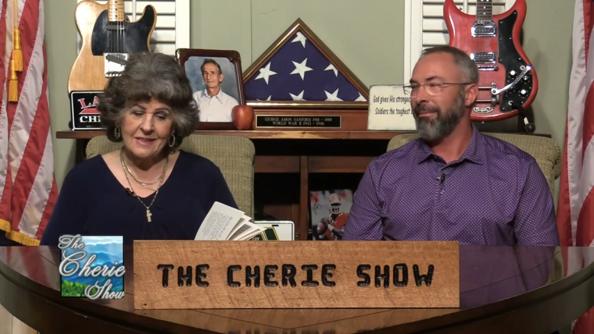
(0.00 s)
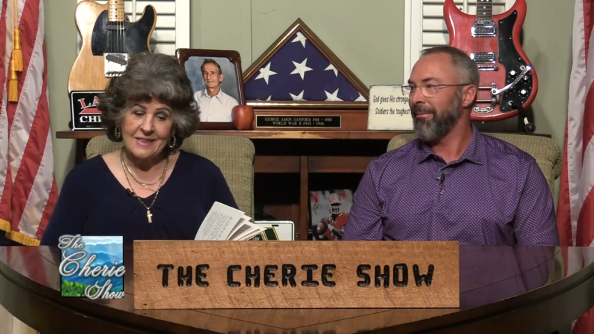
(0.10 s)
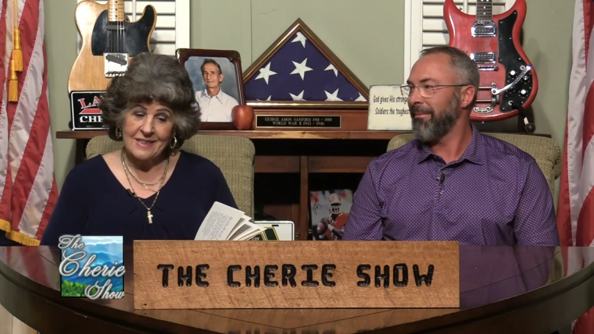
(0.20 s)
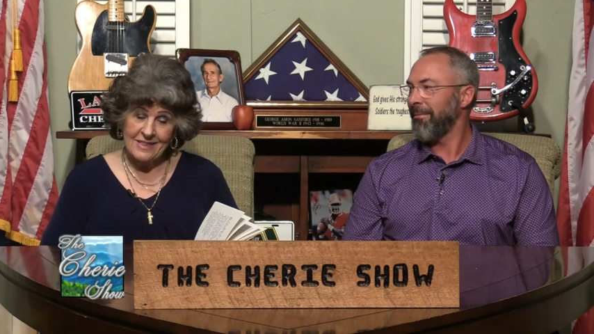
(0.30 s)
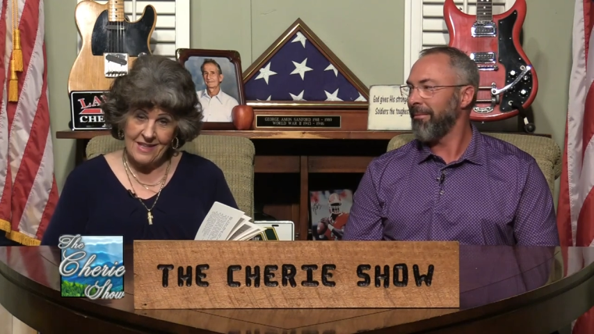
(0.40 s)

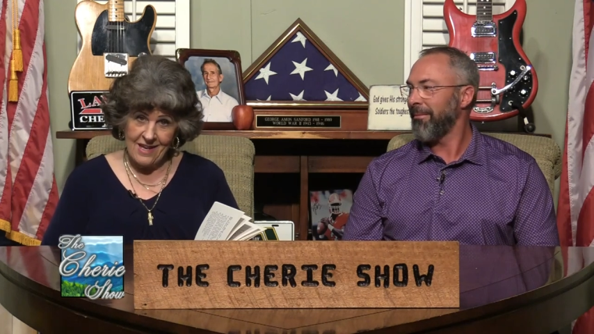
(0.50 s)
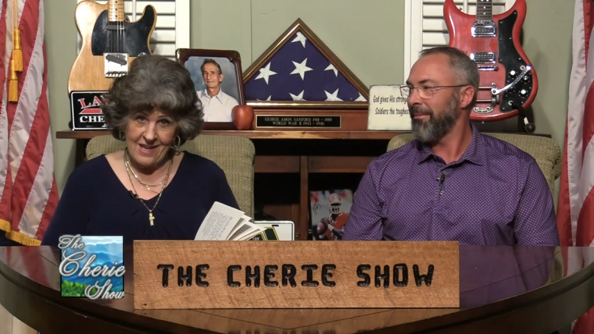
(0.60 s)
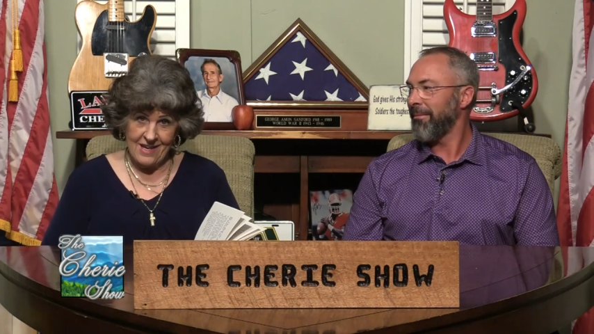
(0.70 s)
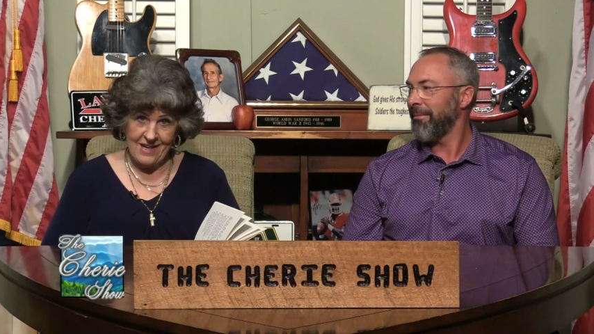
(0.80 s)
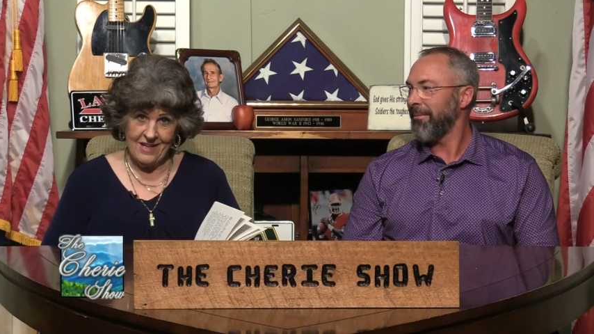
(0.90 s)

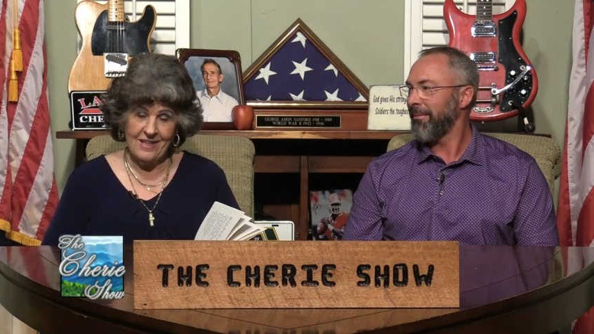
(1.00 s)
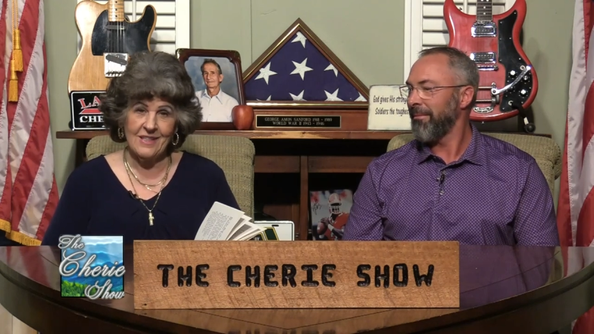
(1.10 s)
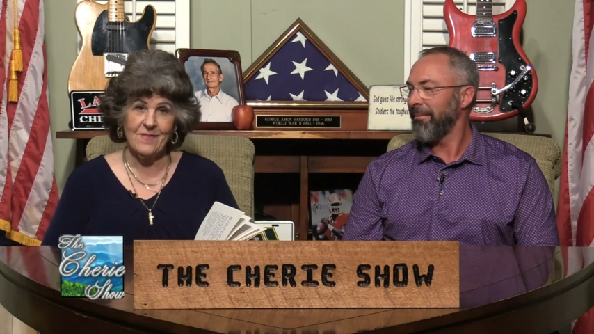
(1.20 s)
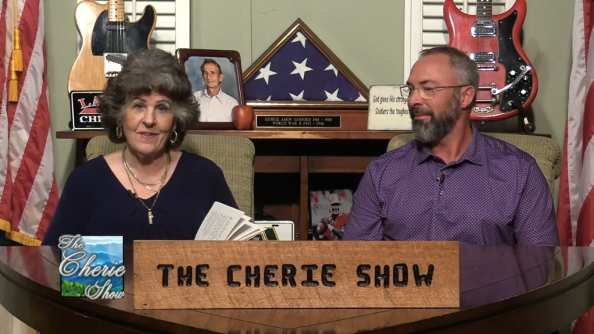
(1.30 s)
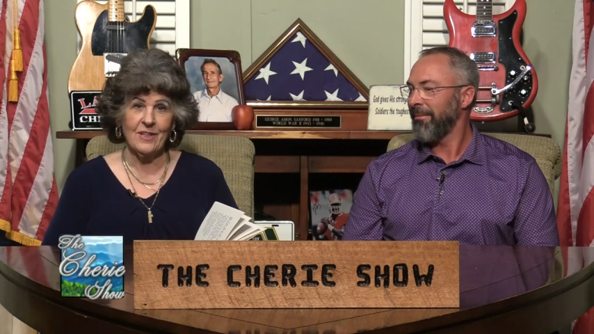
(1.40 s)
Speaker 1: today is
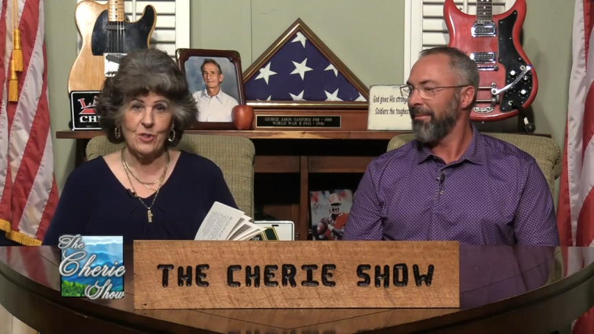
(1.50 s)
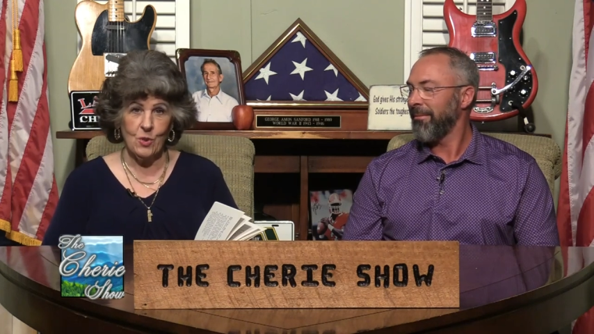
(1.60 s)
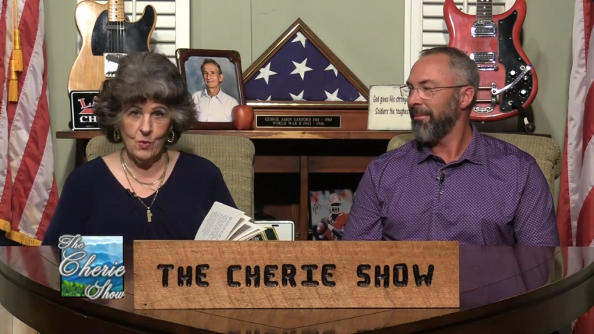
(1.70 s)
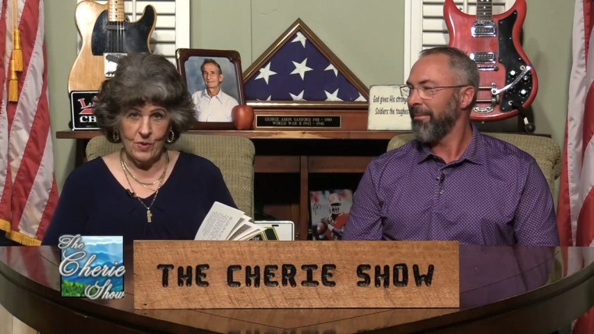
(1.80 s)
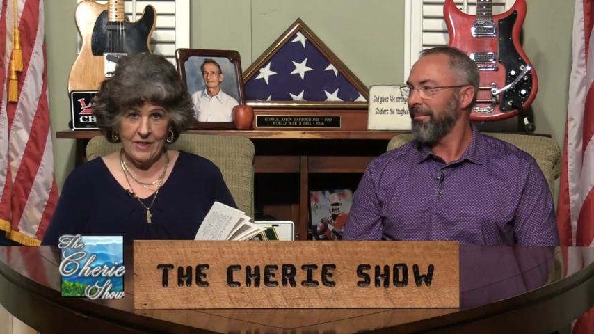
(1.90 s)

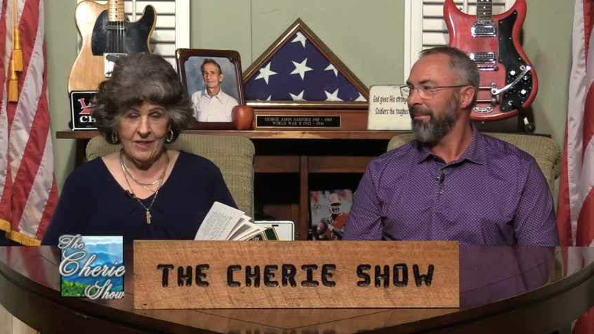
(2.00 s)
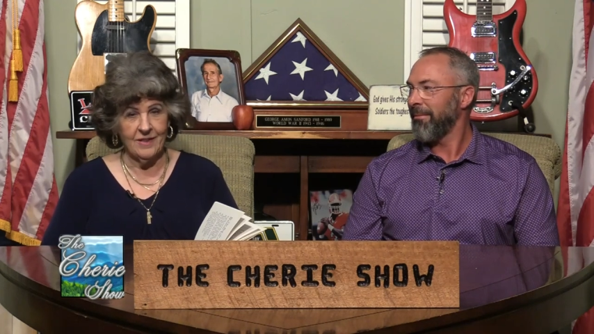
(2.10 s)
Victoria,